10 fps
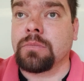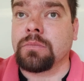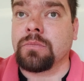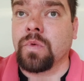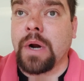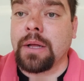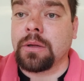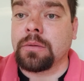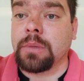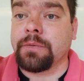
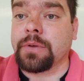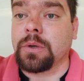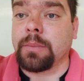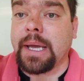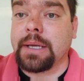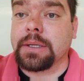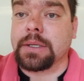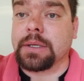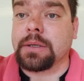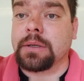realm of
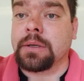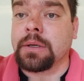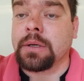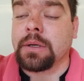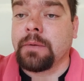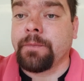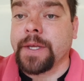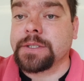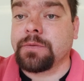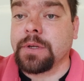humanity
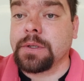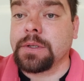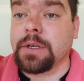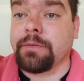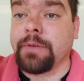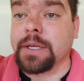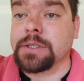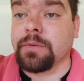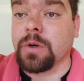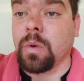that's feeling the effects
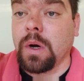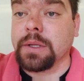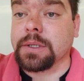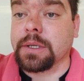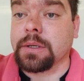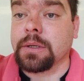of equality.